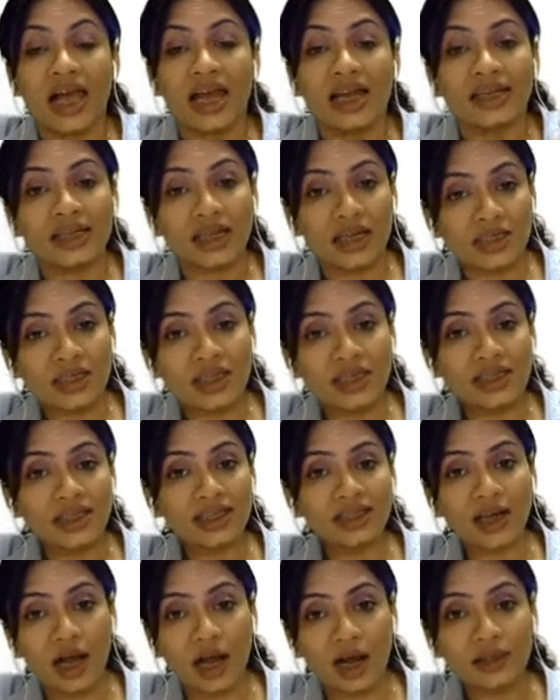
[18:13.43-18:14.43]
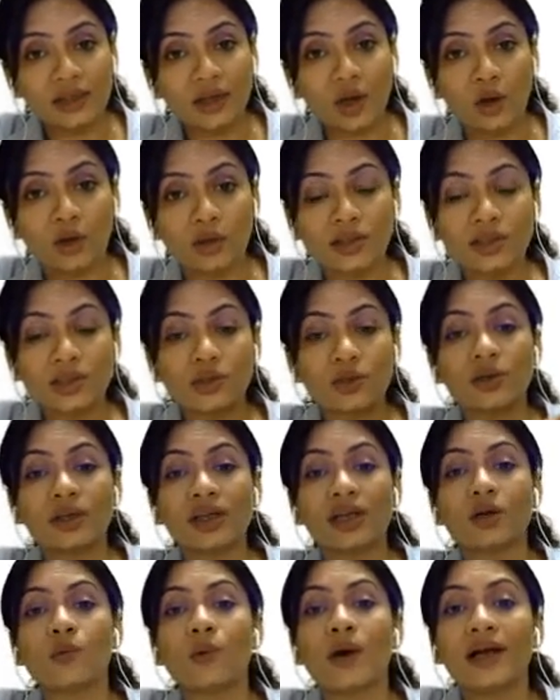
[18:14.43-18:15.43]
Doesn't that heart also
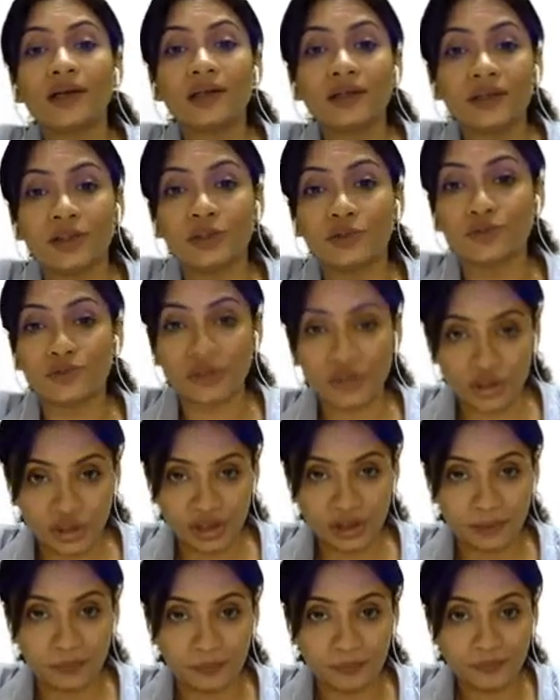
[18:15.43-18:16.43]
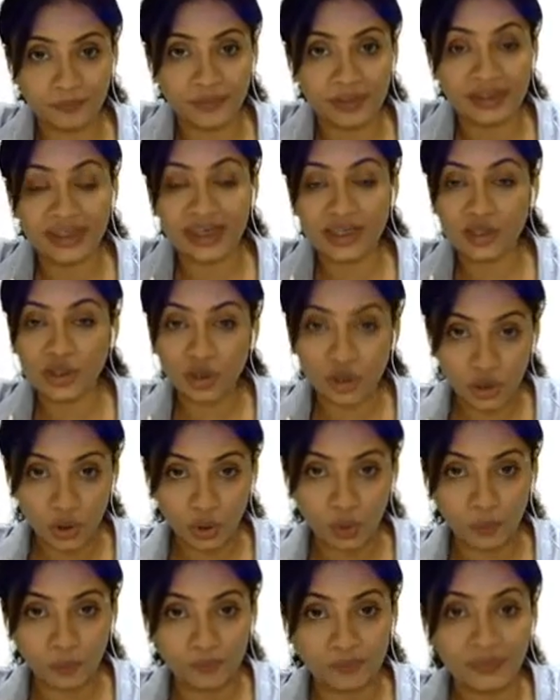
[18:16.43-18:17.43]
require nutrition? Yes or
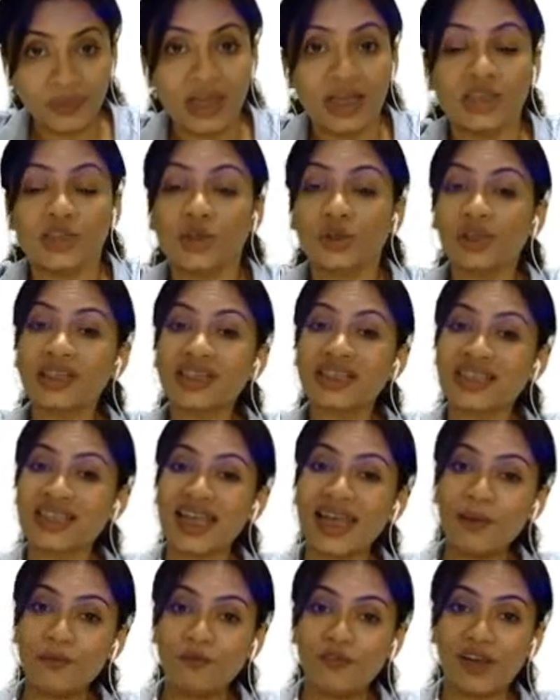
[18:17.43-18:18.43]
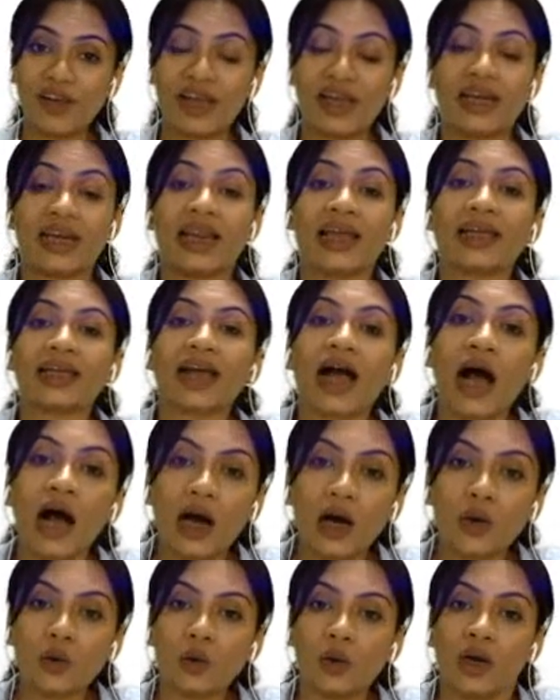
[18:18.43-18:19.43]
no? So the same way, like
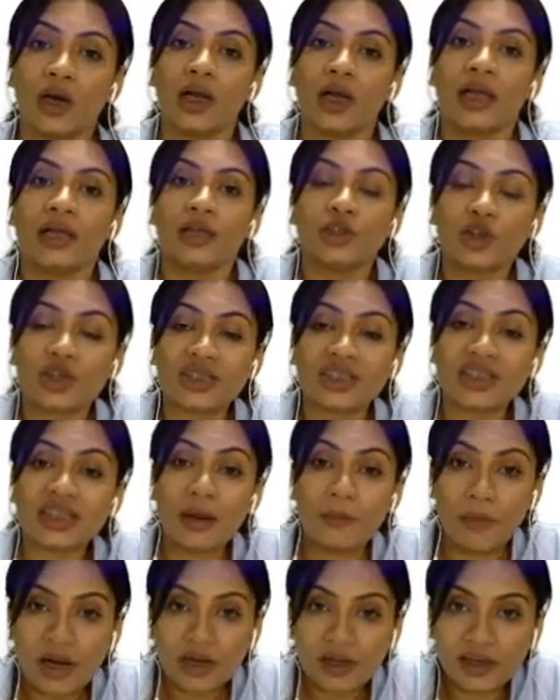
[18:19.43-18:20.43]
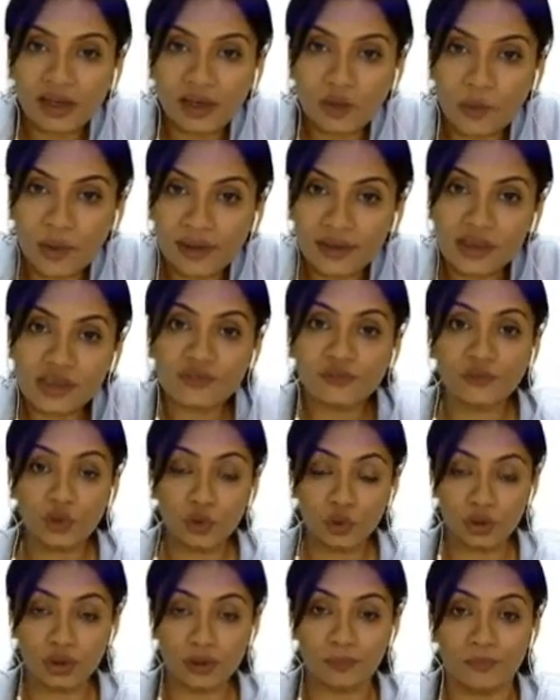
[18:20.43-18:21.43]
how your stomach requires
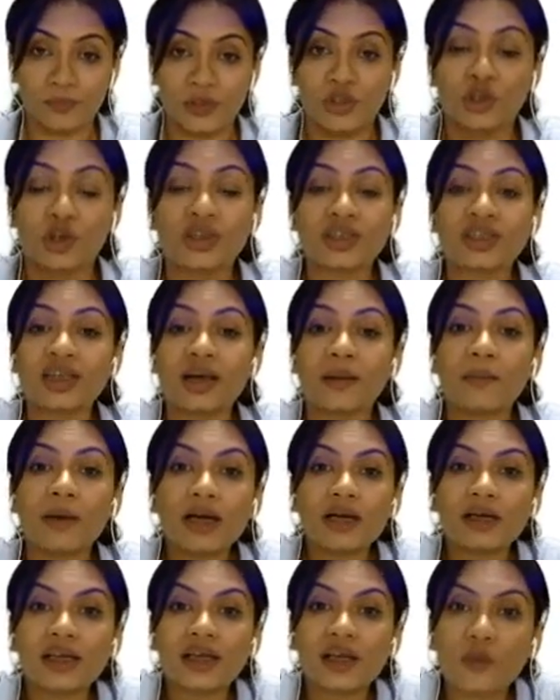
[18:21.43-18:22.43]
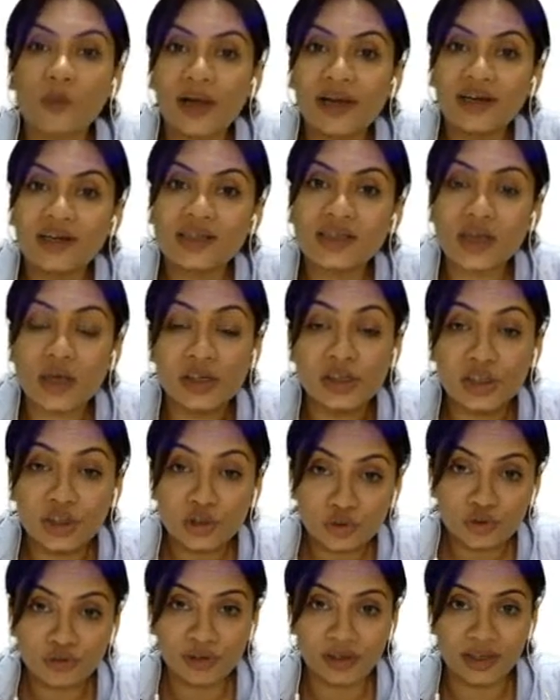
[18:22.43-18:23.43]
food, your stomach requires
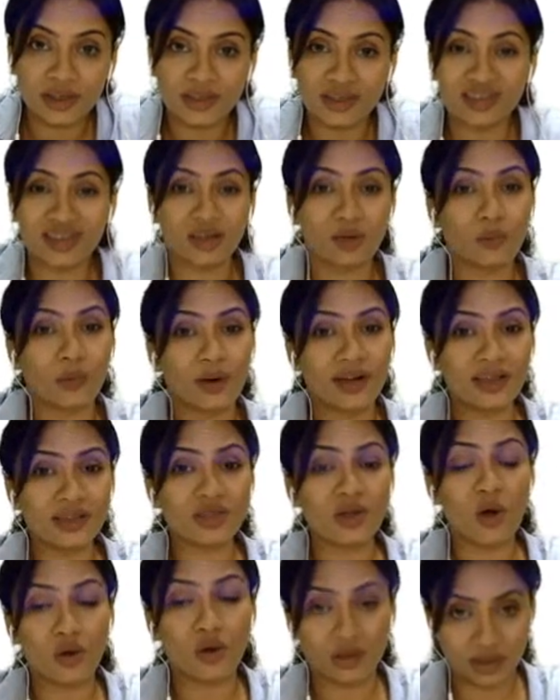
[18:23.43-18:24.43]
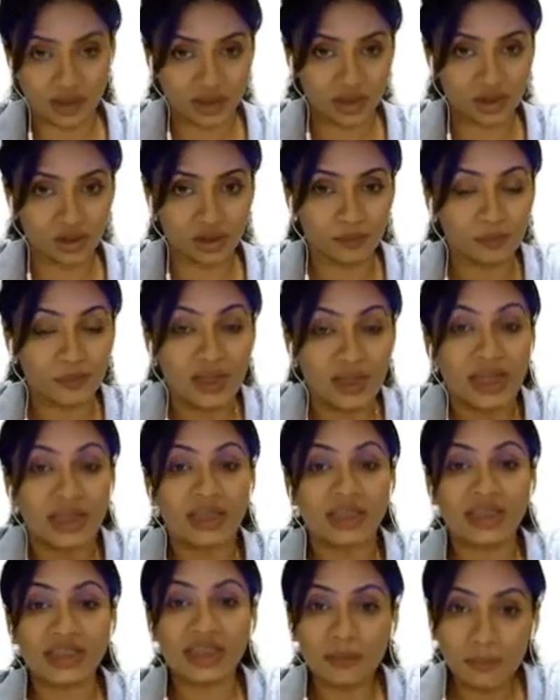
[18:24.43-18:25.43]
nutrients, requires oxygen.
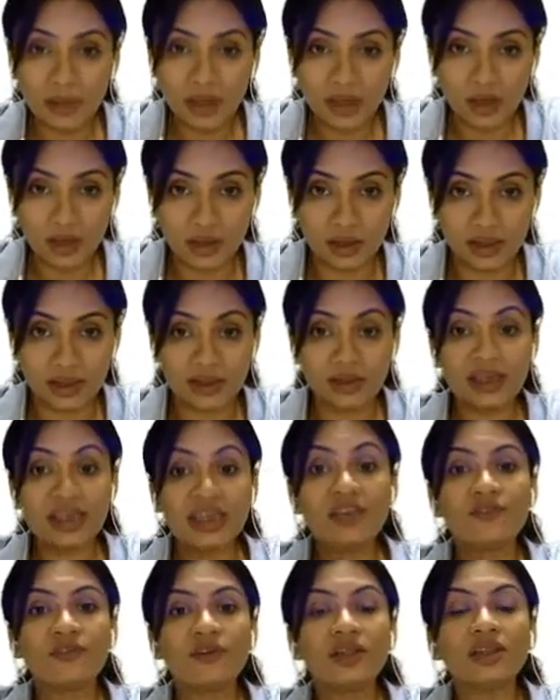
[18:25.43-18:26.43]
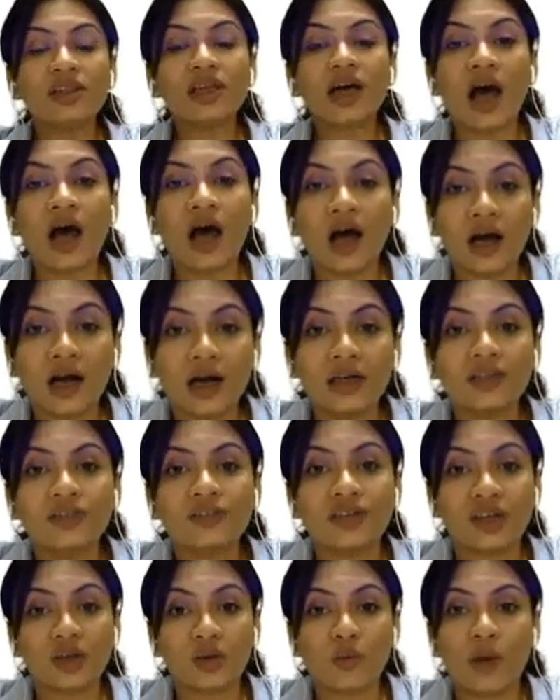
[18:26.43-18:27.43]
Similarly, even the heart
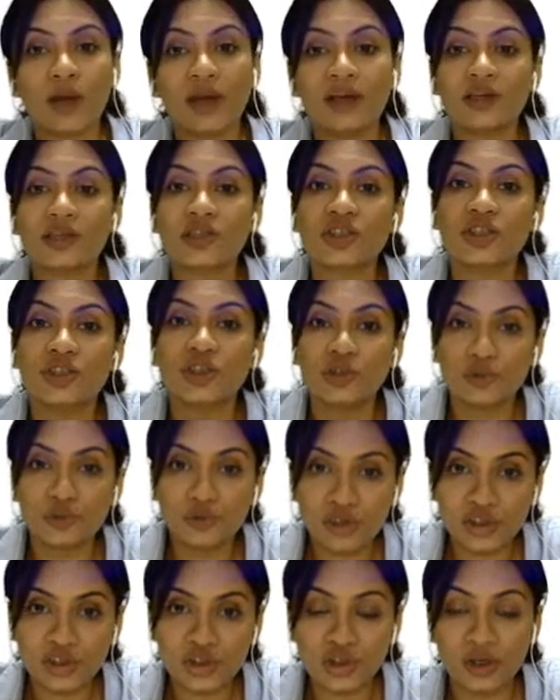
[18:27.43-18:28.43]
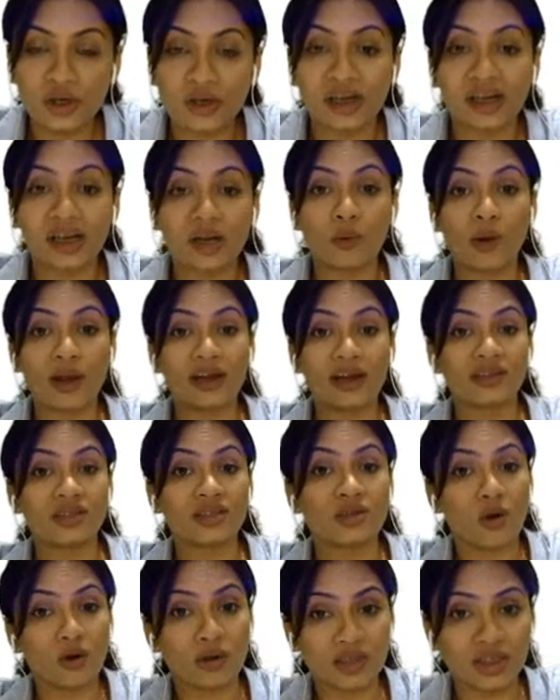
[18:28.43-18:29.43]
requires nutrition, requires
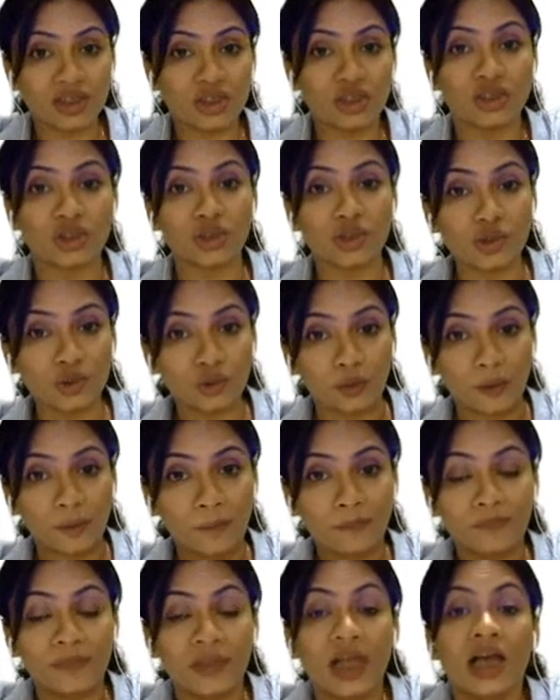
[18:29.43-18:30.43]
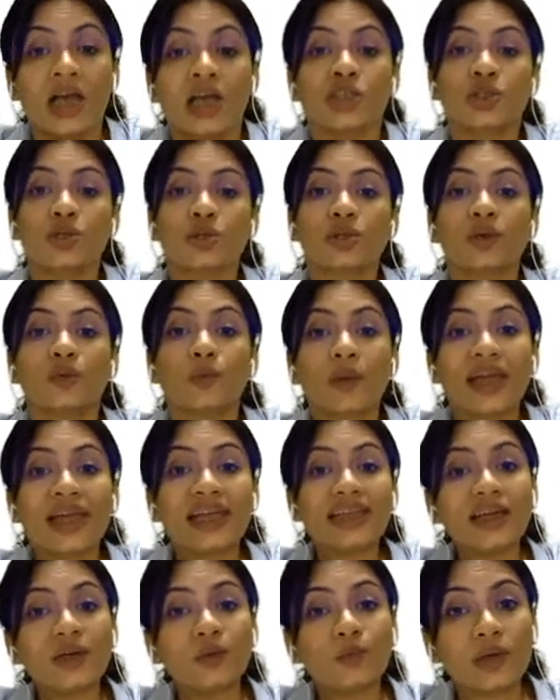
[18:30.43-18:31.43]
oxygen too. So the way
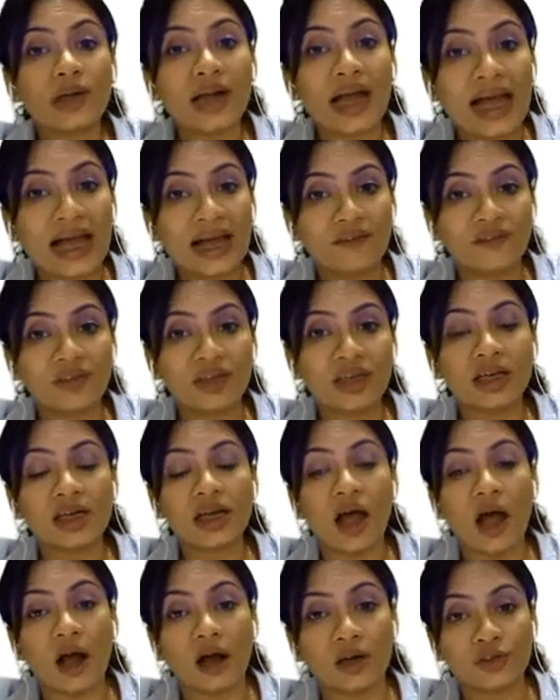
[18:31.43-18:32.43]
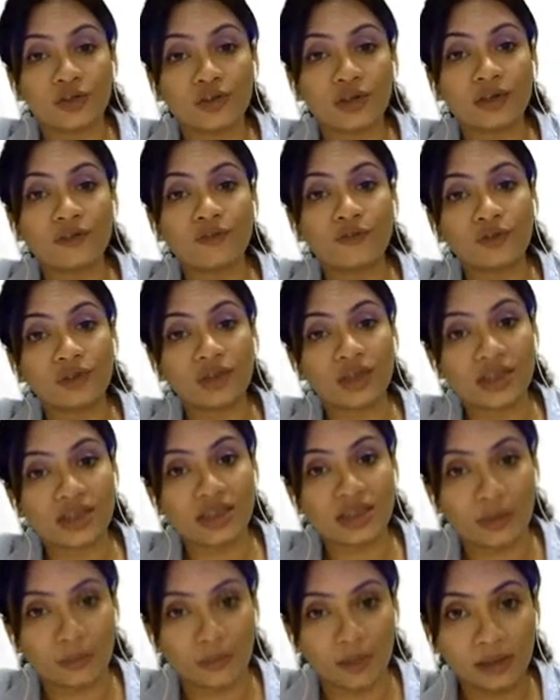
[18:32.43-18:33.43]
that we're having an artery for the
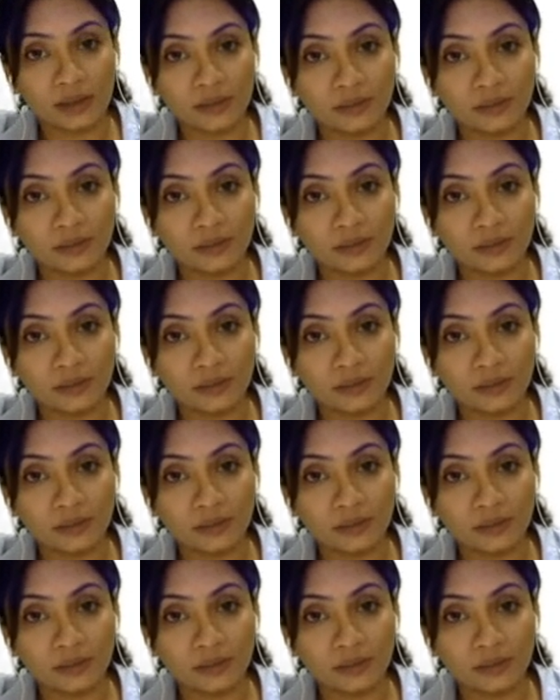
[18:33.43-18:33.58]
stomach,